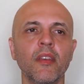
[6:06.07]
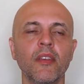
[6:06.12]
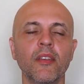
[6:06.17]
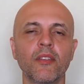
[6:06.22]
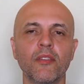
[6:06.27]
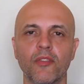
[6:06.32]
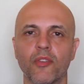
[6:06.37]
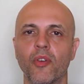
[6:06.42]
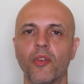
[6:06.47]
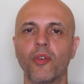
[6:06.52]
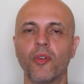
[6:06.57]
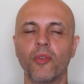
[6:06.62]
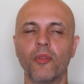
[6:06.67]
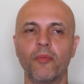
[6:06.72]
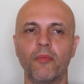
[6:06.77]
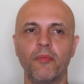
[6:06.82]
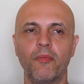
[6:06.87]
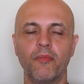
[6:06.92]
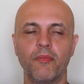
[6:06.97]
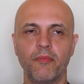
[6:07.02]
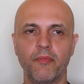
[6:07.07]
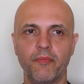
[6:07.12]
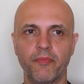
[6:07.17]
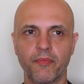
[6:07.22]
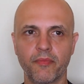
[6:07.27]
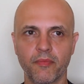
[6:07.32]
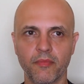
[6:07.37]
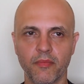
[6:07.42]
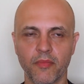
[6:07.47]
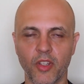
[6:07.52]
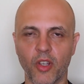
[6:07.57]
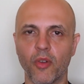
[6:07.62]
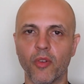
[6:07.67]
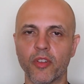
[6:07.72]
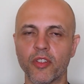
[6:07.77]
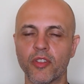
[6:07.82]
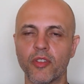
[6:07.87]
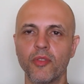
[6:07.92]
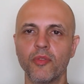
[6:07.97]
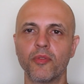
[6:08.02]
So, go,
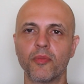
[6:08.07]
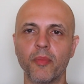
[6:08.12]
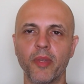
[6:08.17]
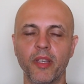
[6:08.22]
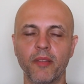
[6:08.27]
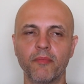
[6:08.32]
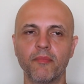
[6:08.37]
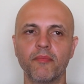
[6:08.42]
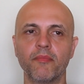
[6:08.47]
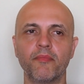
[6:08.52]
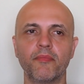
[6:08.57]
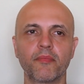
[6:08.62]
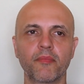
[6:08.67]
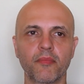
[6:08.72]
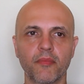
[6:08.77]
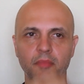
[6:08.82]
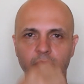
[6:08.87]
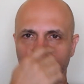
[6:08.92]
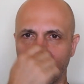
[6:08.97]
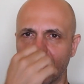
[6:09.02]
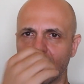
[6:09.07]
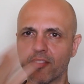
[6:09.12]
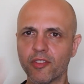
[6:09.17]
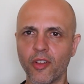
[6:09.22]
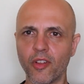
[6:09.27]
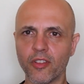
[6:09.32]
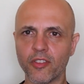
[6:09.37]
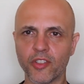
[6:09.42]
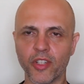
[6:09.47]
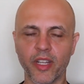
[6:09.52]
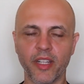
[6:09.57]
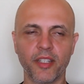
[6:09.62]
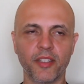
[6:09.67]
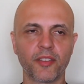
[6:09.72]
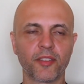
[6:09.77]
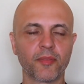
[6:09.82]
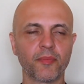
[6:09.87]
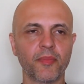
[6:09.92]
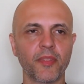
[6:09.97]
excuse me. Again, this is all in Chinese.